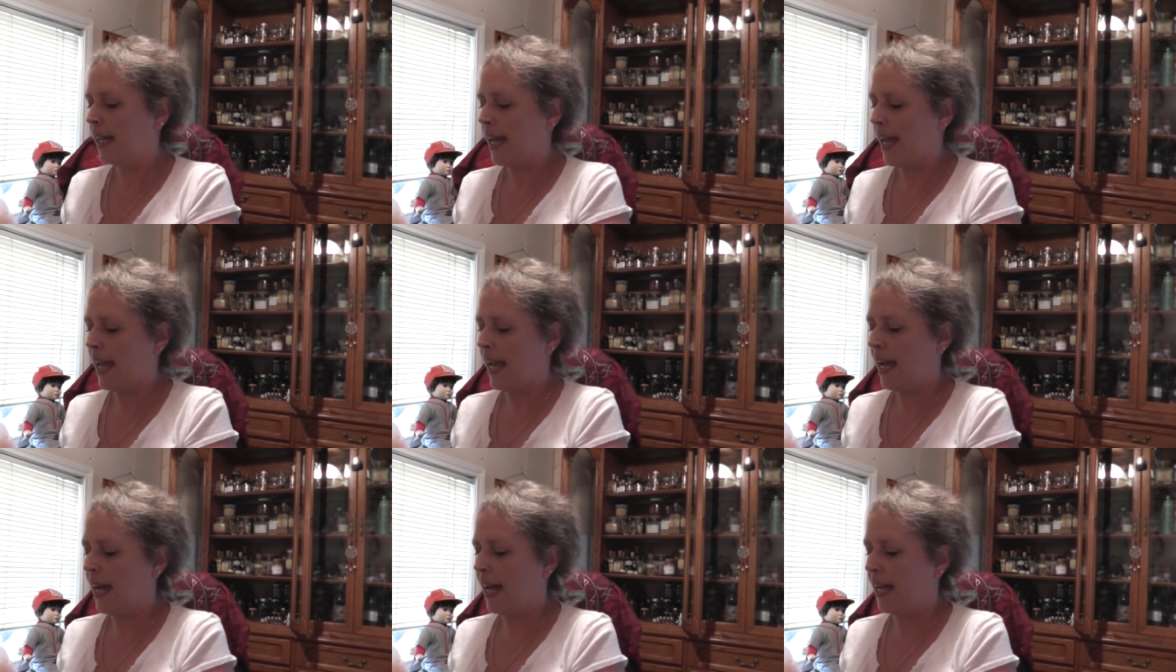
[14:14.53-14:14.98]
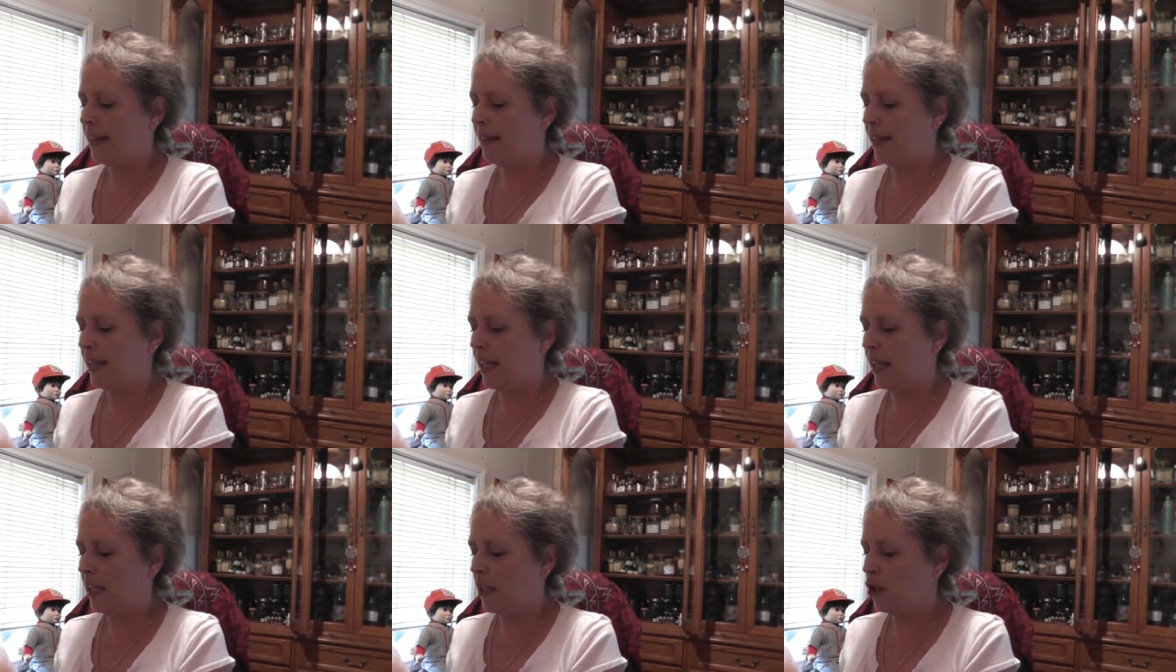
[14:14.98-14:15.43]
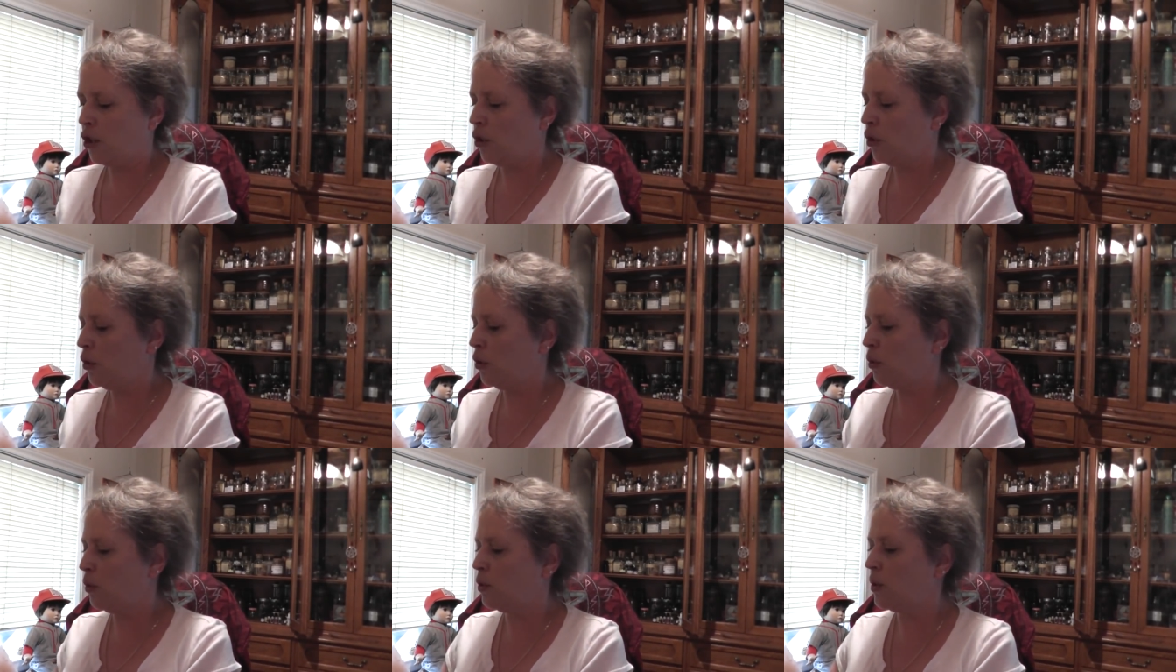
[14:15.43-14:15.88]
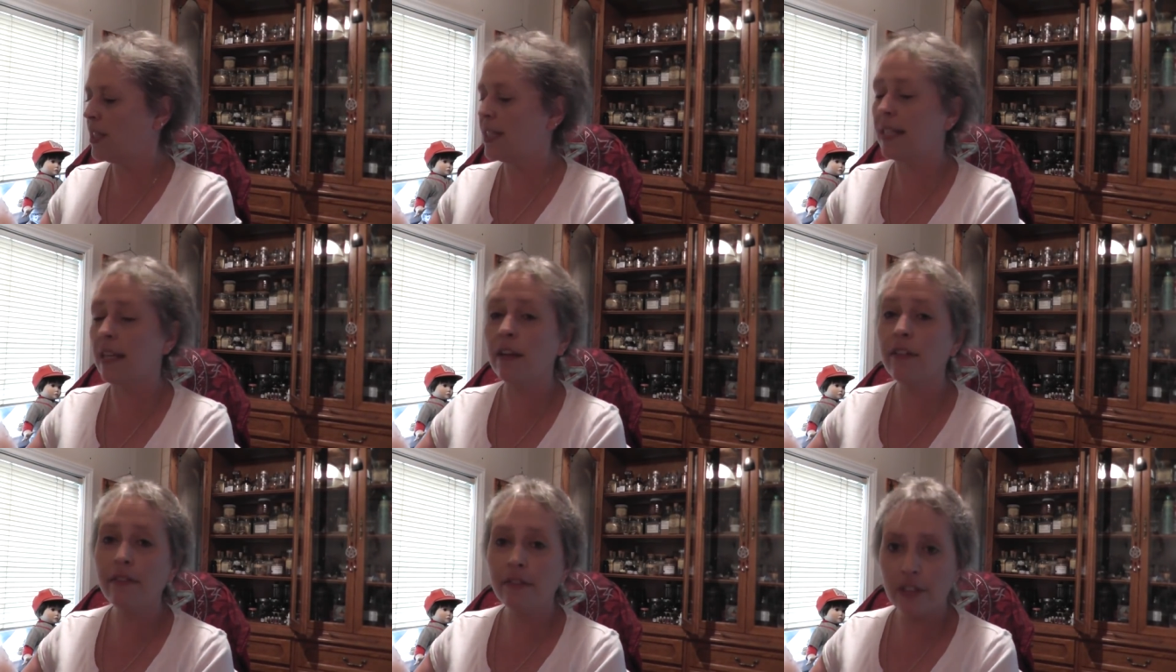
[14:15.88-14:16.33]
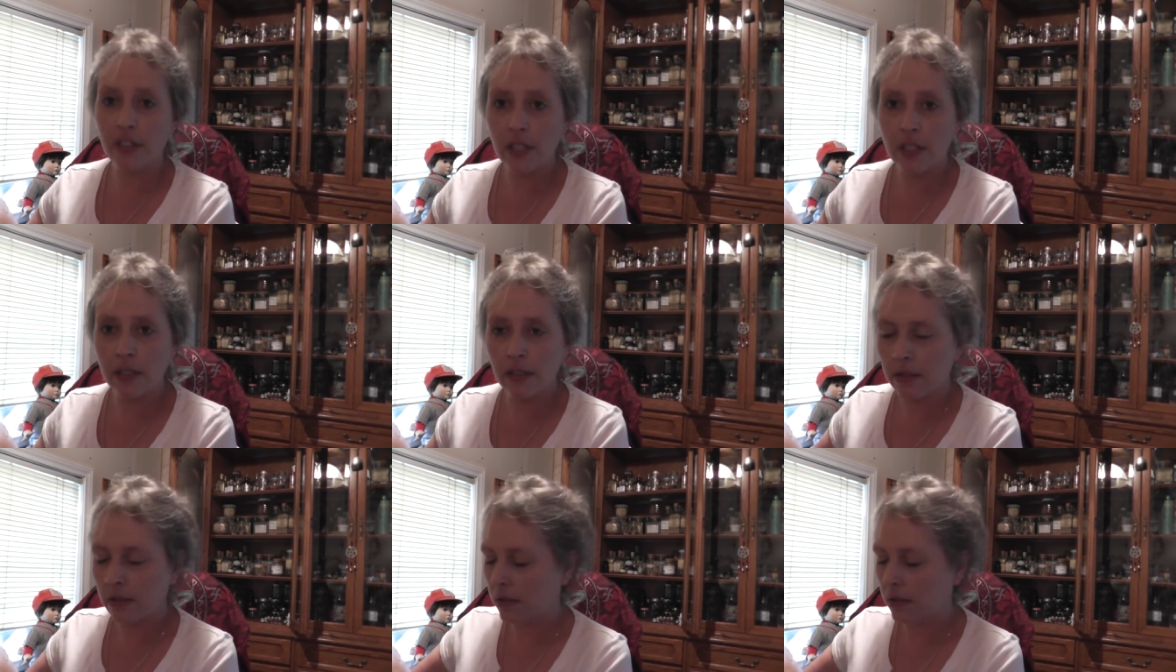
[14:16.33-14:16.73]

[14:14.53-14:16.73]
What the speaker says: and then you sift